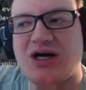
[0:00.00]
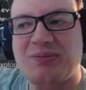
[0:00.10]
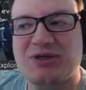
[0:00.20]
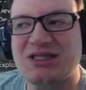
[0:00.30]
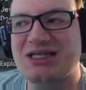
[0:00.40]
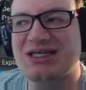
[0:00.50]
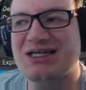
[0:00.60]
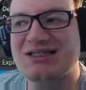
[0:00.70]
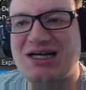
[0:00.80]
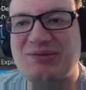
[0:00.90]
up in
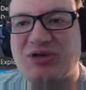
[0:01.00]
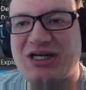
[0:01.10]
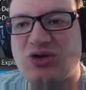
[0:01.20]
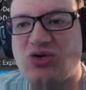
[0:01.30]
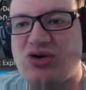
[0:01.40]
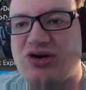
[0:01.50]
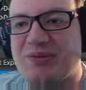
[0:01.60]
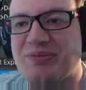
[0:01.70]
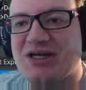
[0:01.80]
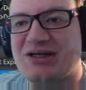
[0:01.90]
the top right corner
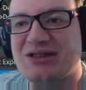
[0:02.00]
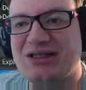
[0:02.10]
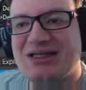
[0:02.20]
up there.